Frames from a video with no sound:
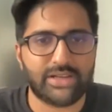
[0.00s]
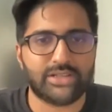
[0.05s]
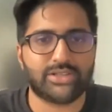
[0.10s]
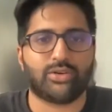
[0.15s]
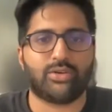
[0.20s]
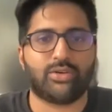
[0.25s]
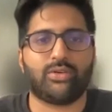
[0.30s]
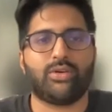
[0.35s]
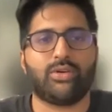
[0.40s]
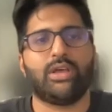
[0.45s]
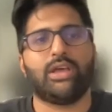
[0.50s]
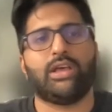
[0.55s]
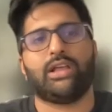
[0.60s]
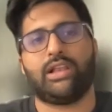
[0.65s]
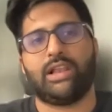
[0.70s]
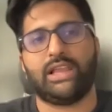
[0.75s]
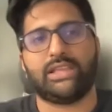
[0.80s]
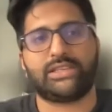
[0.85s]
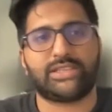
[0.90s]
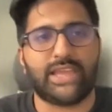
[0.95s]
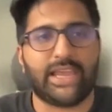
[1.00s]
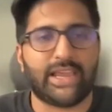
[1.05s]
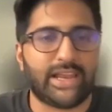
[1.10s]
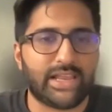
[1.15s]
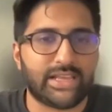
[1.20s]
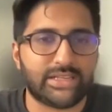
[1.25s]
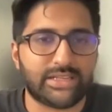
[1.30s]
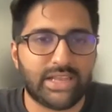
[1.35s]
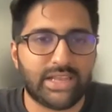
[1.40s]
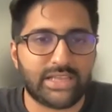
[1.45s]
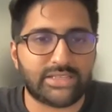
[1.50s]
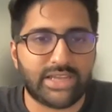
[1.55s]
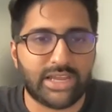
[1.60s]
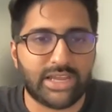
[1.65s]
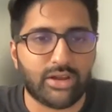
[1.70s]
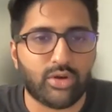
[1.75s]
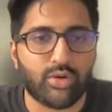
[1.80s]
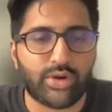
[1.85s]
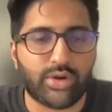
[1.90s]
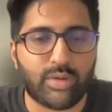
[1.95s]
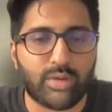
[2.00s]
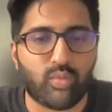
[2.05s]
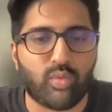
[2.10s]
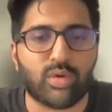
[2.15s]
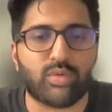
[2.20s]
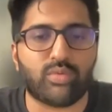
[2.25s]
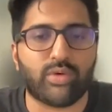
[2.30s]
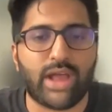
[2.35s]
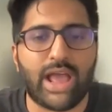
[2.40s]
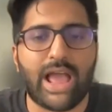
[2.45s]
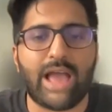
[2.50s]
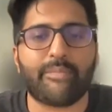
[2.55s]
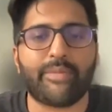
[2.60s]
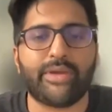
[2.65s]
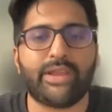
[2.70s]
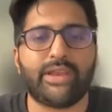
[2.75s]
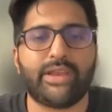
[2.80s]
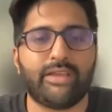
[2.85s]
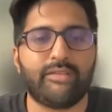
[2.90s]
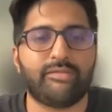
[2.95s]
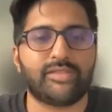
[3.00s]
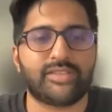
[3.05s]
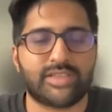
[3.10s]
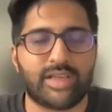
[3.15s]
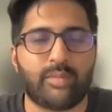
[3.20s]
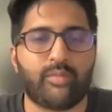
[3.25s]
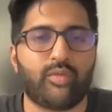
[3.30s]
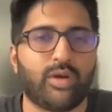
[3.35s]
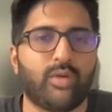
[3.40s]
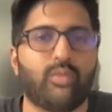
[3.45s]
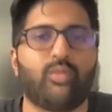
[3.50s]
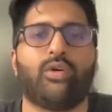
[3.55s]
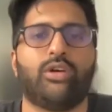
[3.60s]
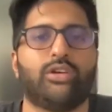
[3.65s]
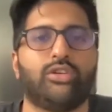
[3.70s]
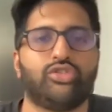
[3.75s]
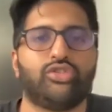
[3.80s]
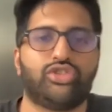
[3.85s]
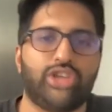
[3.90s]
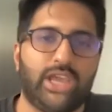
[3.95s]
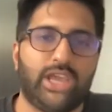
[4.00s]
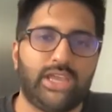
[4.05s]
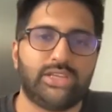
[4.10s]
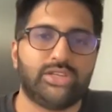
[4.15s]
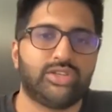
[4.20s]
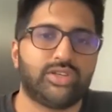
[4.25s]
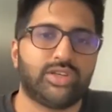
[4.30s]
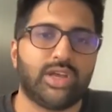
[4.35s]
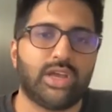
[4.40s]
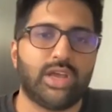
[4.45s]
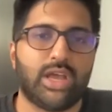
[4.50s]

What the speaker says: So let's take a look at what would happen if someone were to change